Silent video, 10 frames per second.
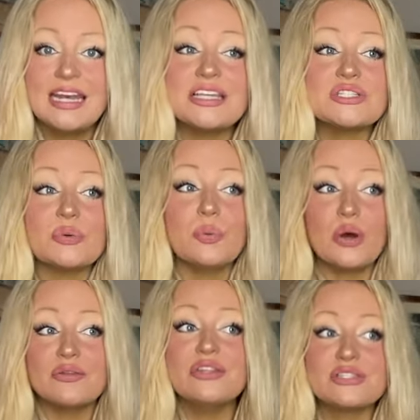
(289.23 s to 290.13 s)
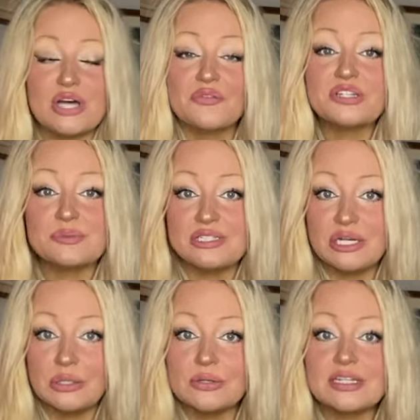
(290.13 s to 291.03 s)
it is one of the softest
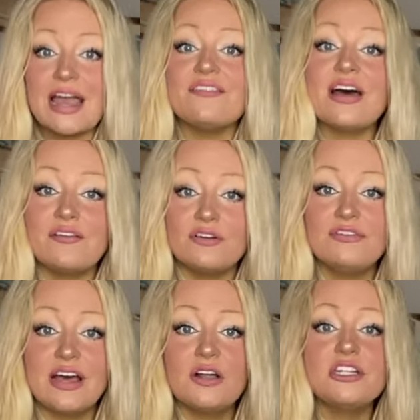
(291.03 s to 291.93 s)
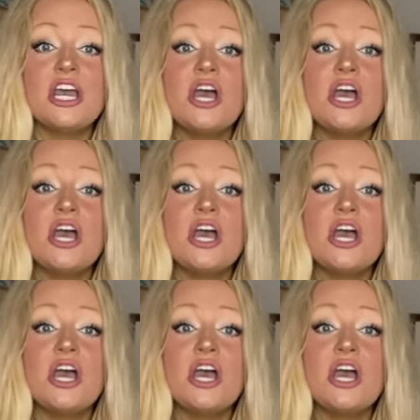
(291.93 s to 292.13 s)
materials I have ever felt.